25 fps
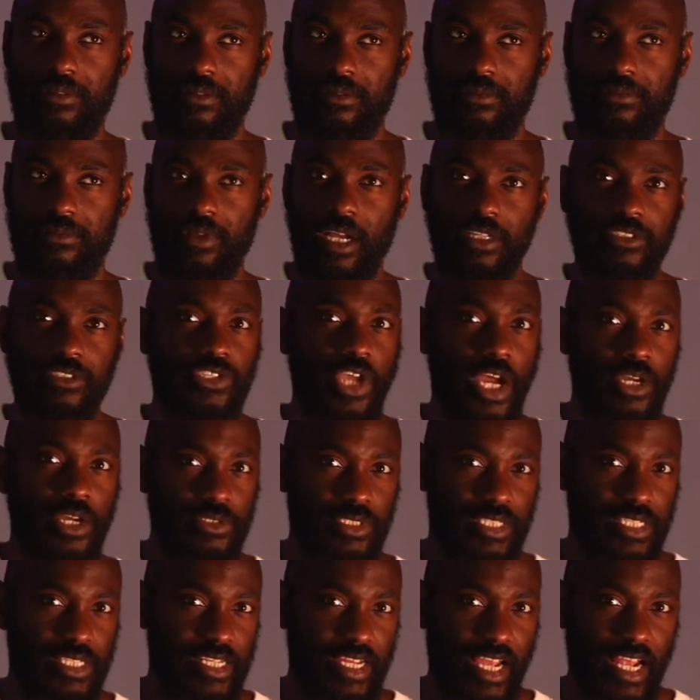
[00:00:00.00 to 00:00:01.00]
Not
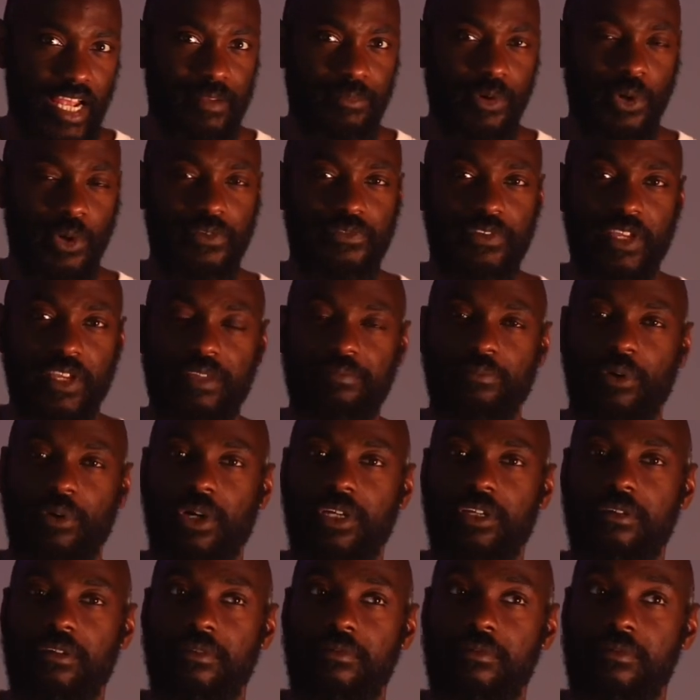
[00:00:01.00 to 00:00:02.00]
totally in anamorphic,
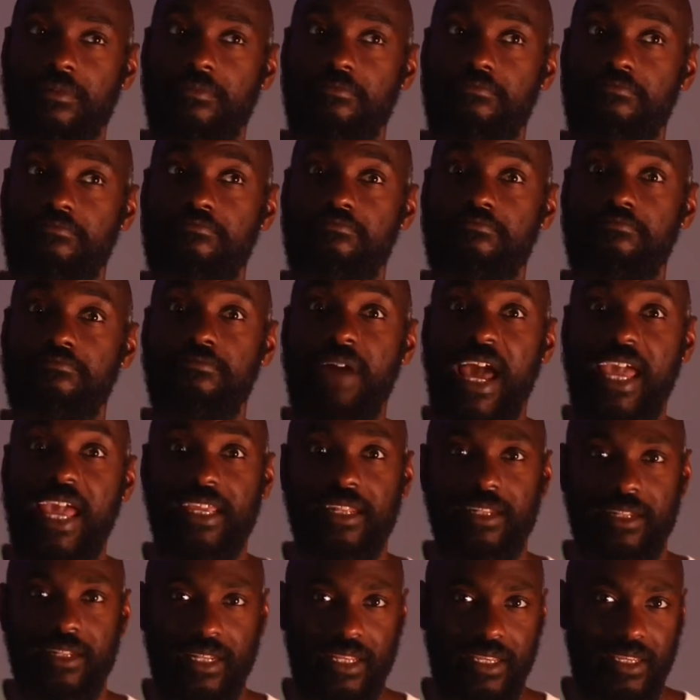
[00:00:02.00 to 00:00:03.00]
but
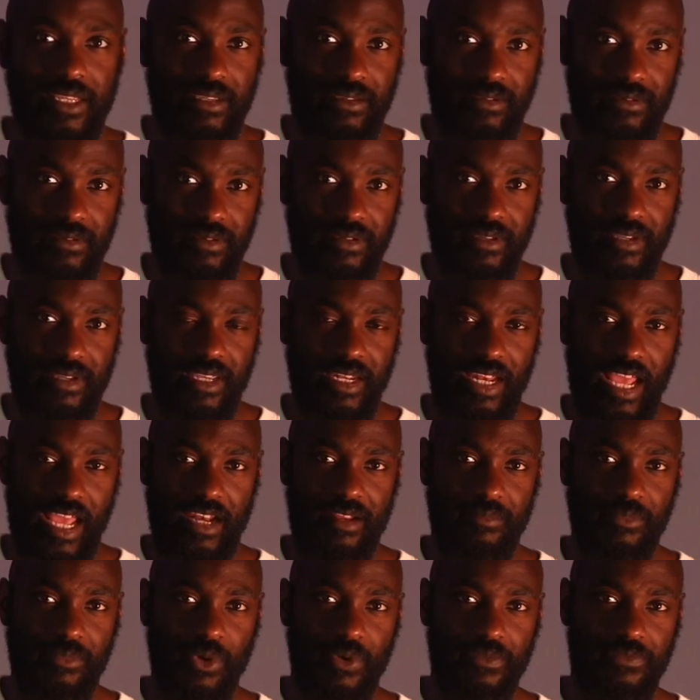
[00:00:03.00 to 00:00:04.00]
mainly in
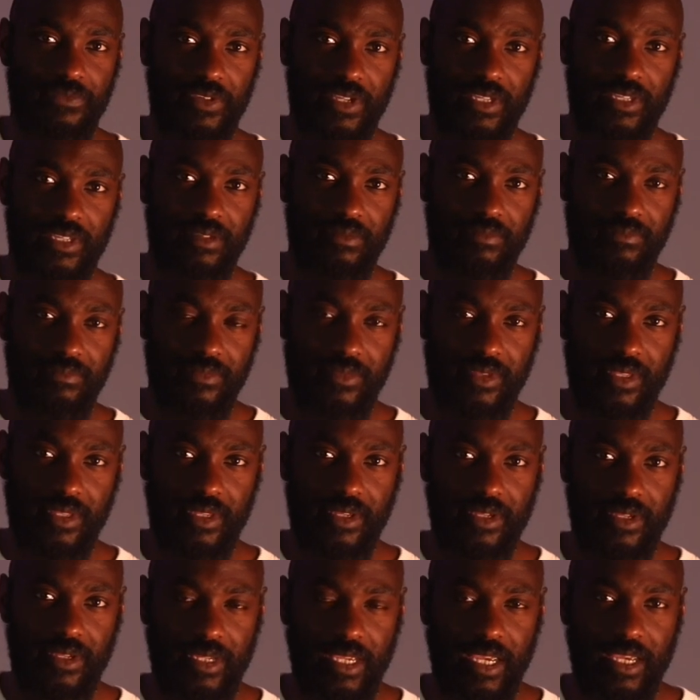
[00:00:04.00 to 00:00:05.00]
anamorphic.
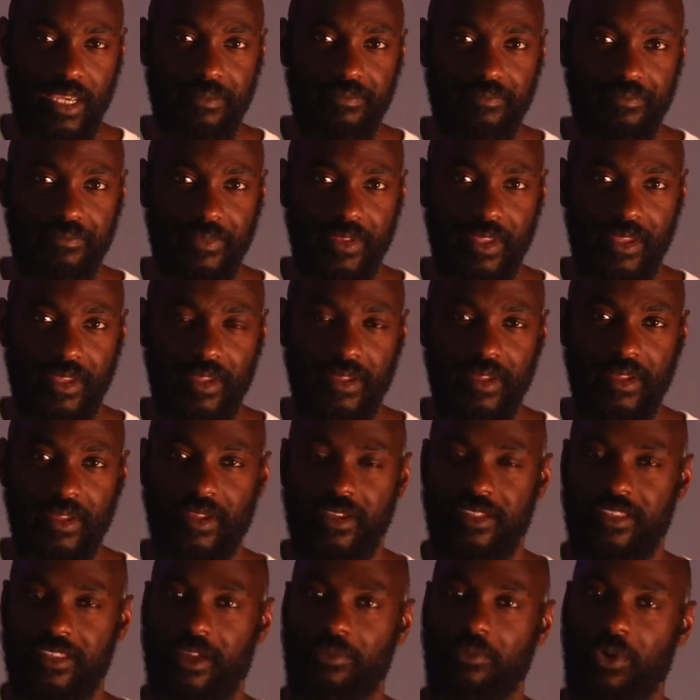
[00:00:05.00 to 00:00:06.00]
Okay.
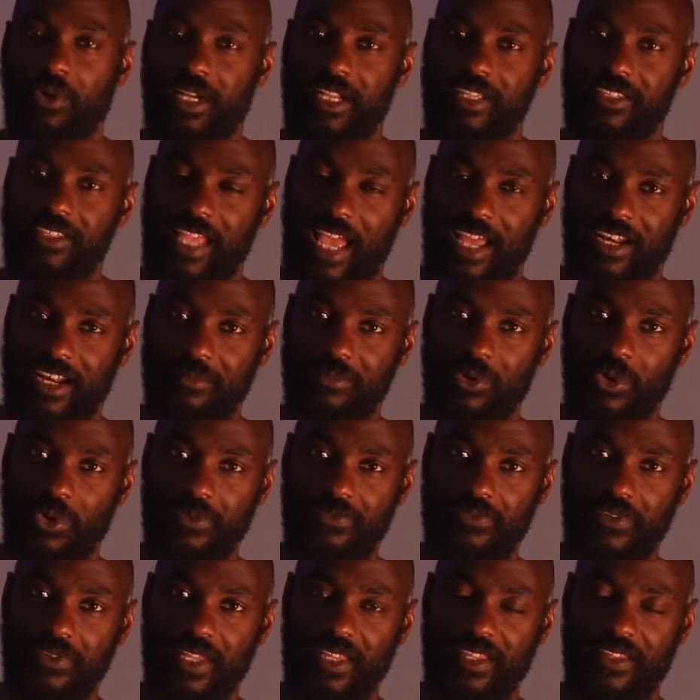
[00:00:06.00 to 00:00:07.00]
Now, what is
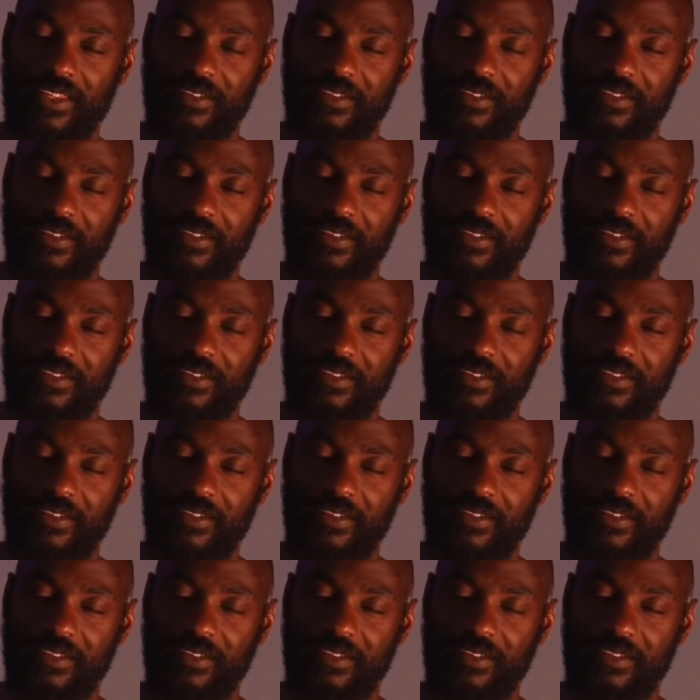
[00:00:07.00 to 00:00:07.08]
anamorphic?